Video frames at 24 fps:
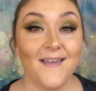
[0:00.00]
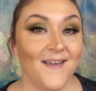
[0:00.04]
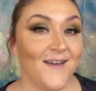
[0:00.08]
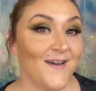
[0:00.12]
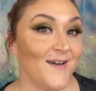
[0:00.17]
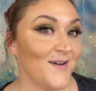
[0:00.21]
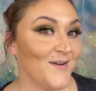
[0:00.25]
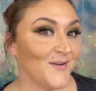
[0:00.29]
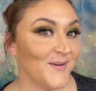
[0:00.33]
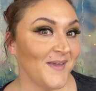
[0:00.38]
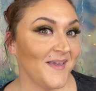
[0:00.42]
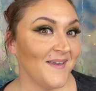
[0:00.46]

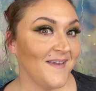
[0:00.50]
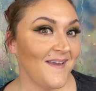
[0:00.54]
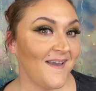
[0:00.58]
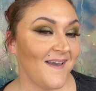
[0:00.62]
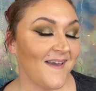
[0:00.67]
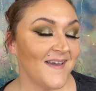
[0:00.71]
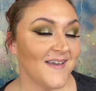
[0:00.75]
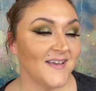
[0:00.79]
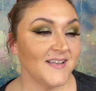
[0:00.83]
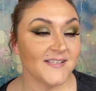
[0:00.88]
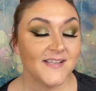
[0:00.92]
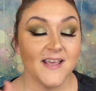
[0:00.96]
Okay
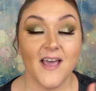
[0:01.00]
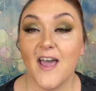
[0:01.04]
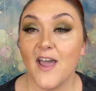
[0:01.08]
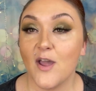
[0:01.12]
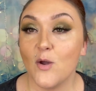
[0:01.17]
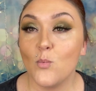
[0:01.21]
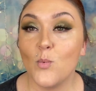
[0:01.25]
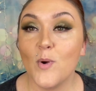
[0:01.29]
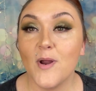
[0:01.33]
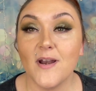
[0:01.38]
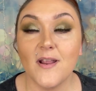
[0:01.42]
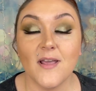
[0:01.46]
guys,
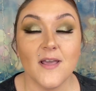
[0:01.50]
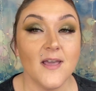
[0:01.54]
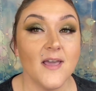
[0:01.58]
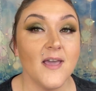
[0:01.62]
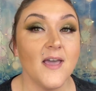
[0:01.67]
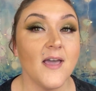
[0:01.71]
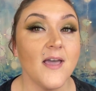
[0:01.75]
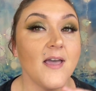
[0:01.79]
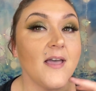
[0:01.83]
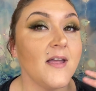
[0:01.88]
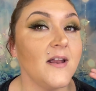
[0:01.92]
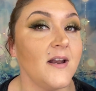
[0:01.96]
I went
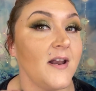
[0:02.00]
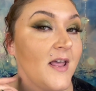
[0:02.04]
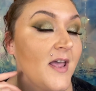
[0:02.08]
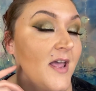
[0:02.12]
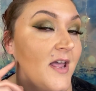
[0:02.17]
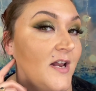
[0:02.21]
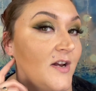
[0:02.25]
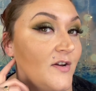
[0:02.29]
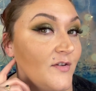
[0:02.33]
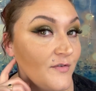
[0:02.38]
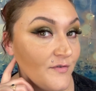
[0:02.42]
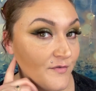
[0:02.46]
ahead
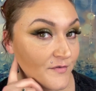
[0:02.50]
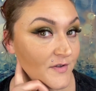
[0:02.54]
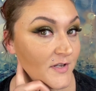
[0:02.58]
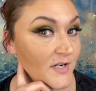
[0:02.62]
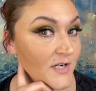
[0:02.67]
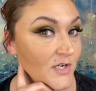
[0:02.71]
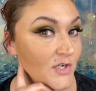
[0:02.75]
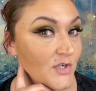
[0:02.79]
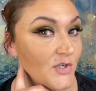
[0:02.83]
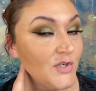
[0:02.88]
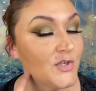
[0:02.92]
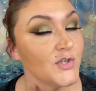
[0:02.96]
and
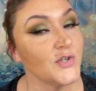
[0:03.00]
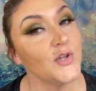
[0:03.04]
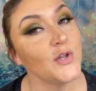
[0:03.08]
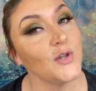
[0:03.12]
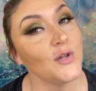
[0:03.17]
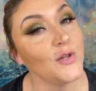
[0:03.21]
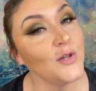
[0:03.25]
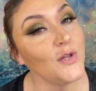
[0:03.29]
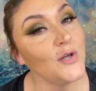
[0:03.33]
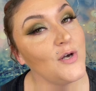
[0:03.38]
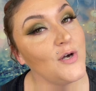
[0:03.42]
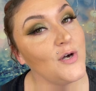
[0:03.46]
finished the
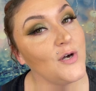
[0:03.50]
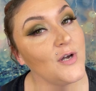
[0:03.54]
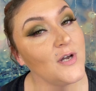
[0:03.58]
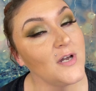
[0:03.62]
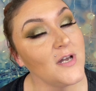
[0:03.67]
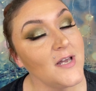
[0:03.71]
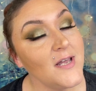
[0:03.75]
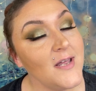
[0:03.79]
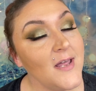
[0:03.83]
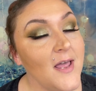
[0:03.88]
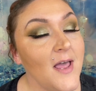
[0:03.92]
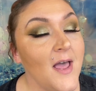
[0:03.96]

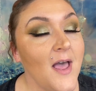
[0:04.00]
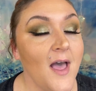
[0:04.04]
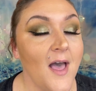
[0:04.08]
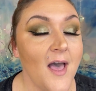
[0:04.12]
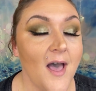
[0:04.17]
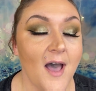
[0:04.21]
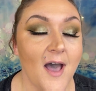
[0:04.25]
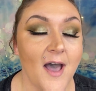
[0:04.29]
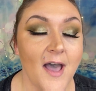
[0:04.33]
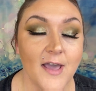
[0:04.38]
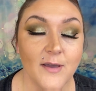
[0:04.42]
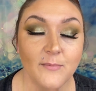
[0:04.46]
look.
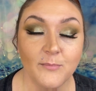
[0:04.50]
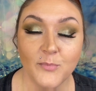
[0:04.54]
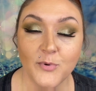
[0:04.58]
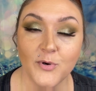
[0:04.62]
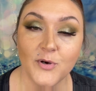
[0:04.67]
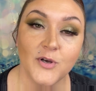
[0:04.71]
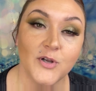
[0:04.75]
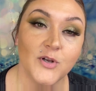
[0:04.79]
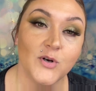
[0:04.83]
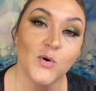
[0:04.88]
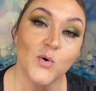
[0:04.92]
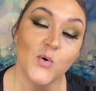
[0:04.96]
I
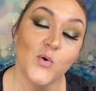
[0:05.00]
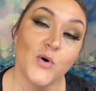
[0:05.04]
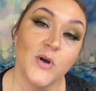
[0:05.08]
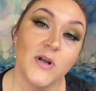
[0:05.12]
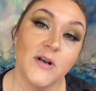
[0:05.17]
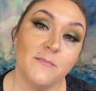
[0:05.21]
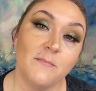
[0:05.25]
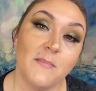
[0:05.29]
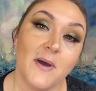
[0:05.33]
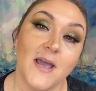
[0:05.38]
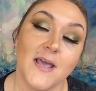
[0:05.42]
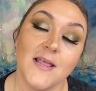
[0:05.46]
put
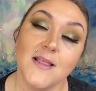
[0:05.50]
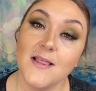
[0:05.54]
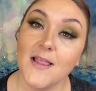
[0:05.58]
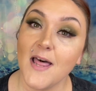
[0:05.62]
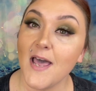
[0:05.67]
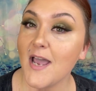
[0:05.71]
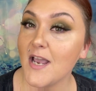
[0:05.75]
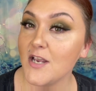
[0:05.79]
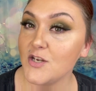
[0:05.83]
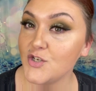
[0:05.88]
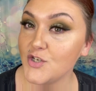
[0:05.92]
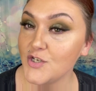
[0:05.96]
on my
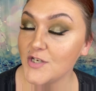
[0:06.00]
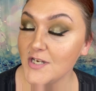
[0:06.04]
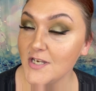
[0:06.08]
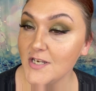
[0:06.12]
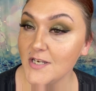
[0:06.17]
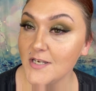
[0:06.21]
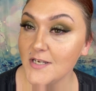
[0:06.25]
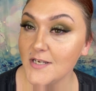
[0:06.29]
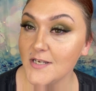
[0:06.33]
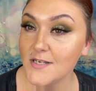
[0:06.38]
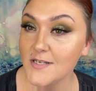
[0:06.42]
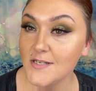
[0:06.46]

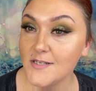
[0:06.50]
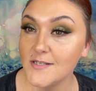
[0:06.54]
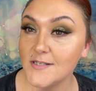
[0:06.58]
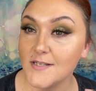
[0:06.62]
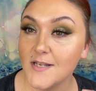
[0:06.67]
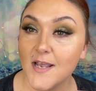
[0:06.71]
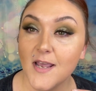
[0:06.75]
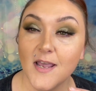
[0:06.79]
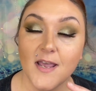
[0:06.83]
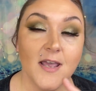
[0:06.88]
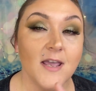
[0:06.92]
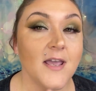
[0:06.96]
lashes
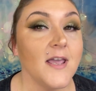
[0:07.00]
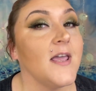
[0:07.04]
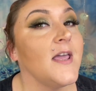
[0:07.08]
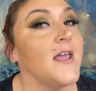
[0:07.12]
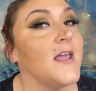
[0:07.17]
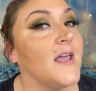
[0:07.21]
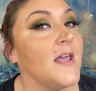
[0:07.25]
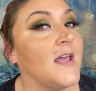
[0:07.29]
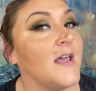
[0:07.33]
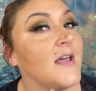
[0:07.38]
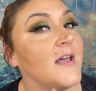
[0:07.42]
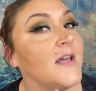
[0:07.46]

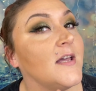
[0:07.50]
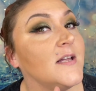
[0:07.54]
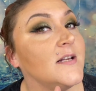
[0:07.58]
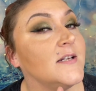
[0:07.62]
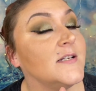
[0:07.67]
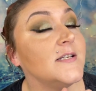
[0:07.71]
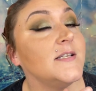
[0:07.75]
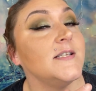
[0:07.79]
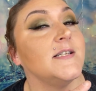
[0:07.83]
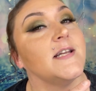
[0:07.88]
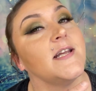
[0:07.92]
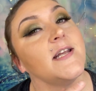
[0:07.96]

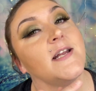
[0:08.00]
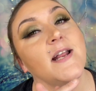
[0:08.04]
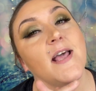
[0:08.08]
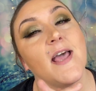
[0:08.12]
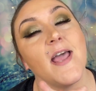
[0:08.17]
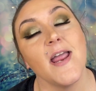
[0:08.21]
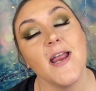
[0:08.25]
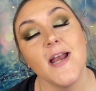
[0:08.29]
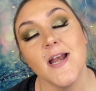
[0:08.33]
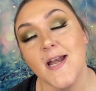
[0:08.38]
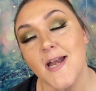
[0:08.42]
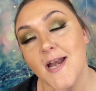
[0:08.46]
and did
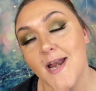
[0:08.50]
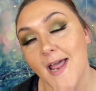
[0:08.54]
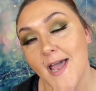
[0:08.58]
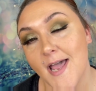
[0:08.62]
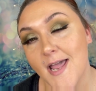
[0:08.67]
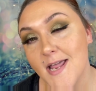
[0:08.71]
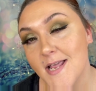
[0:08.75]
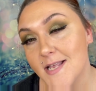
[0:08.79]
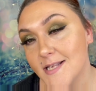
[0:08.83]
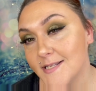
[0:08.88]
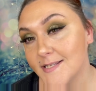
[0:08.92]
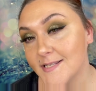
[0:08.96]
a
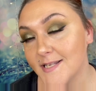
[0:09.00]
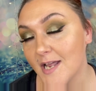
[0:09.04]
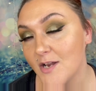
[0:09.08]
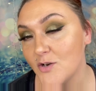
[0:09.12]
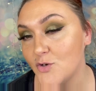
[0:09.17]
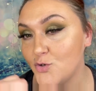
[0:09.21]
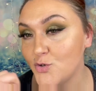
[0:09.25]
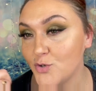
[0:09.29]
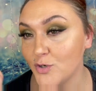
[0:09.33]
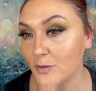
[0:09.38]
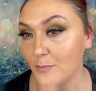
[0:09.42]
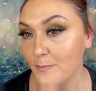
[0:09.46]
nice
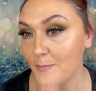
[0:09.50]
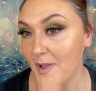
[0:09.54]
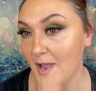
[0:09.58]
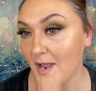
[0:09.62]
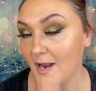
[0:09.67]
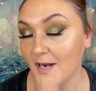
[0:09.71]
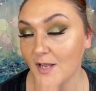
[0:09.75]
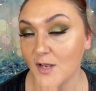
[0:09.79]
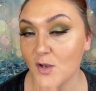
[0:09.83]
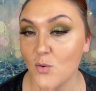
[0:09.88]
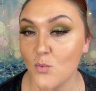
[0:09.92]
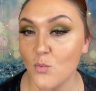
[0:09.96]

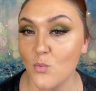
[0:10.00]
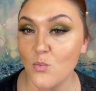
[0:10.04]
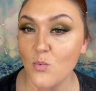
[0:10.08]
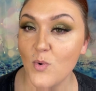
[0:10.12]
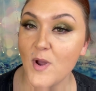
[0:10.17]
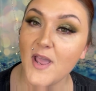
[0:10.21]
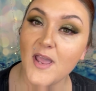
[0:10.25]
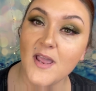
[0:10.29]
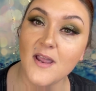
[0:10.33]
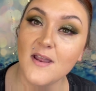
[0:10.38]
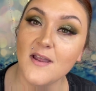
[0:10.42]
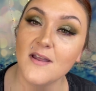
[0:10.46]
dramatic
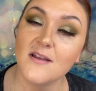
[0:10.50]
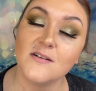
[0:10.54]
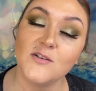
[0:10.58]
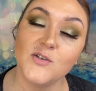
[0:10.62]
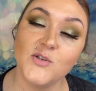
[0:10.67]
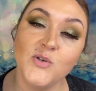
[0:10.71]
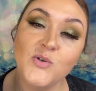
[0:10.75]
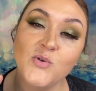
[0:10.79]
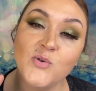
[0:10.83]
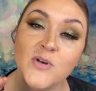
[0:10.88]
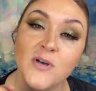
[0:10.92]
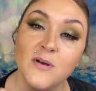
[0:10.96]
wing
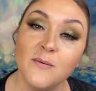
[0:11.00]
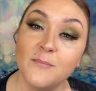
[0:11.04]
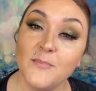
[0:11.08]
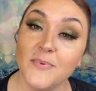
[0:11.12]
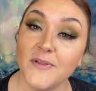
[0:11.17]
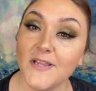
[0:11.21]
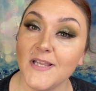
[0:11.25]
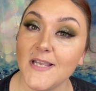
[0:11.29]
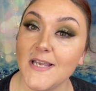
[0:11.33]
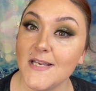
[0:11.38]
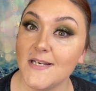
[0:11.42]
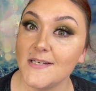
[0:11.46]
to
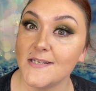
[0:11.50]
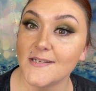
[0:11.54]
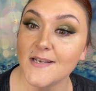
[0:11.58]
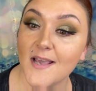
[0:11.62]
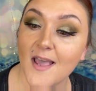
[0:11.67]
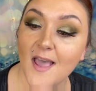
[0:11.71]
complete